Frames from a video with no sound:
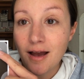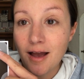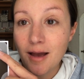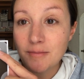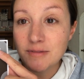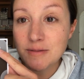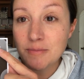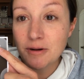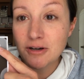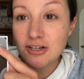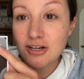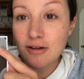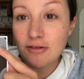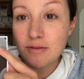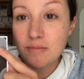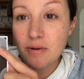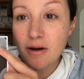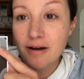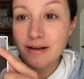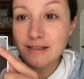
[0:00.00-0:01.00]
to punch out the
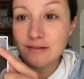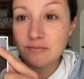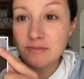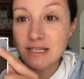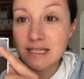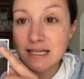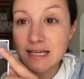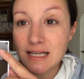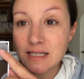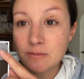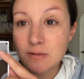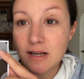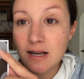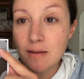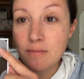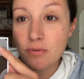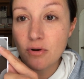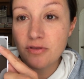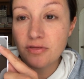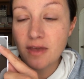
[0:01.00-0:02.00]
paws from the DSP, and I
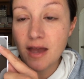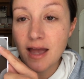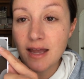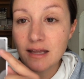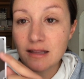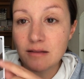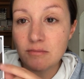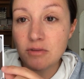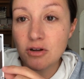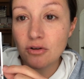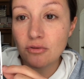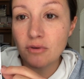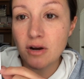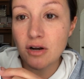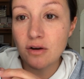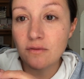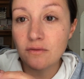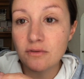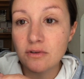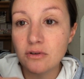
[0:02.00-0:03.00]
put that in the middle right
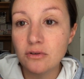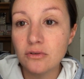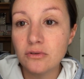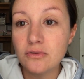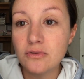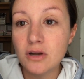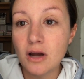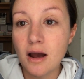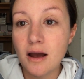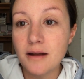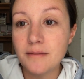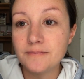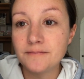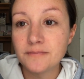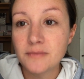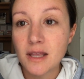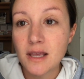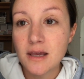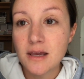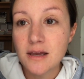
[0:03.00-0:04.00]
over the glue dot.
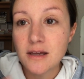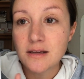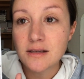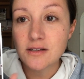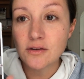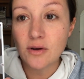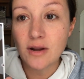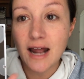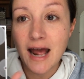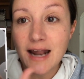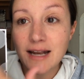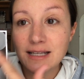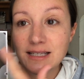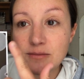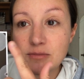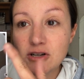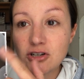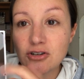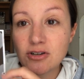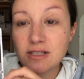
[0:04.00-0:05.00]
So it added some
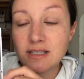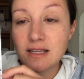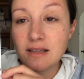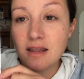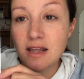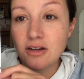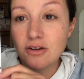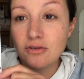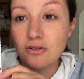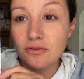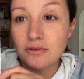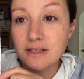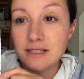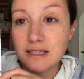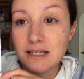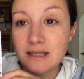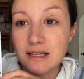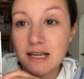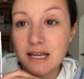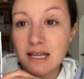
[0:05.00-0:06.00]
interest, and then you don't see
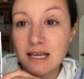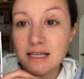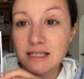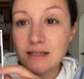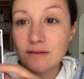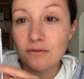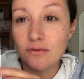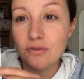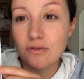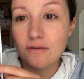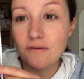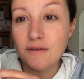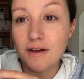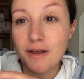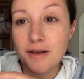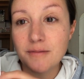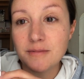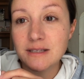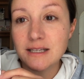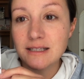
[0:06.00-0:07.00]
the adhesive through the
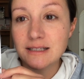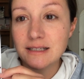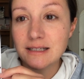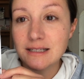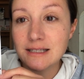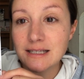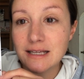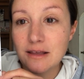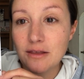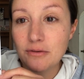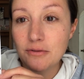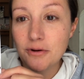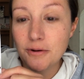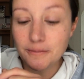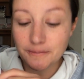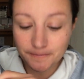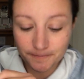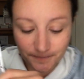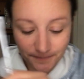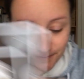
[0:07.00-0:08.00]
vellum since it's see-through.
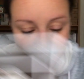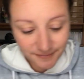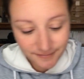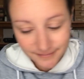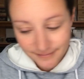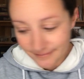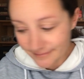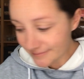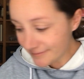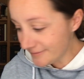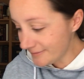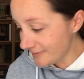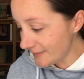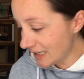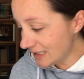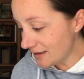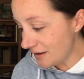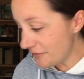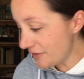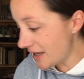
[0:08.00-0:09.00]
I
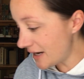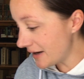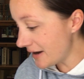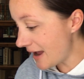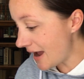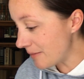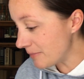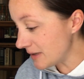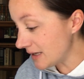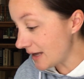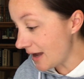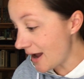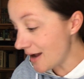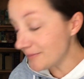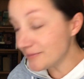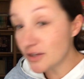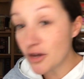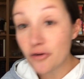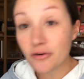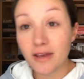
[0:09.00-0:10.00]
love that unhappy cat.
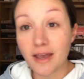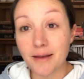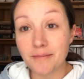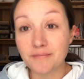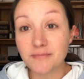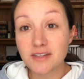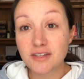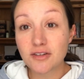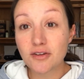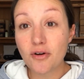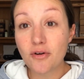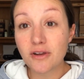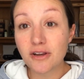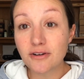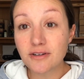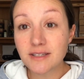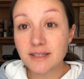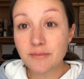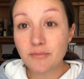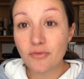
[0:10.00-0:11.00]
Okay, so
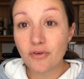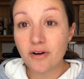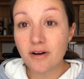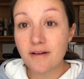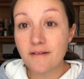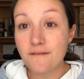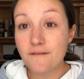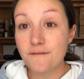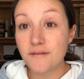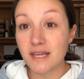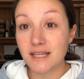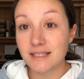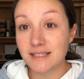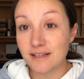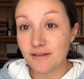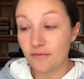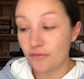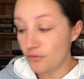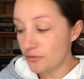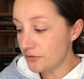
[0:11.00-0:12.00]
here's some more fancy
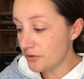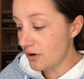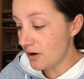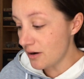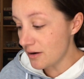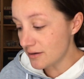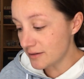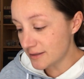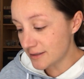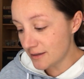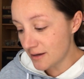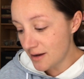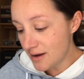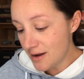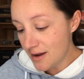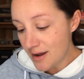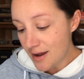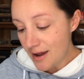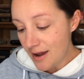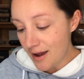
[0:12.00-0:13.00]
fold cards.
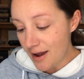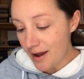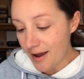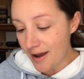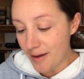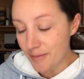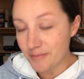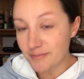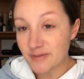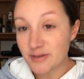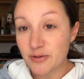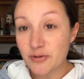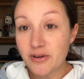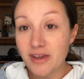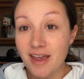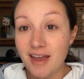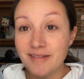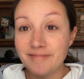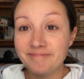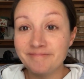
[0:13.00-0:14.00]
So
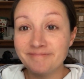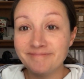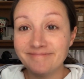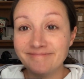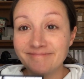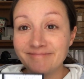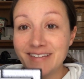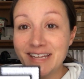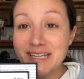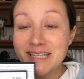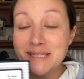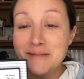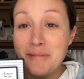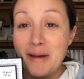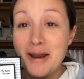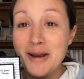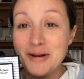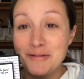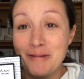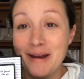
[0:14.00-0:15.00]
again,
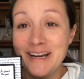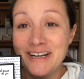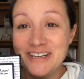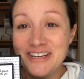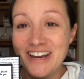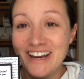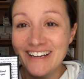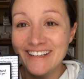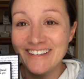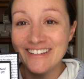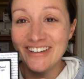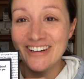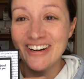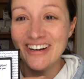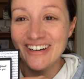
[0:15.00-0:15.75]
inspired by Chandler.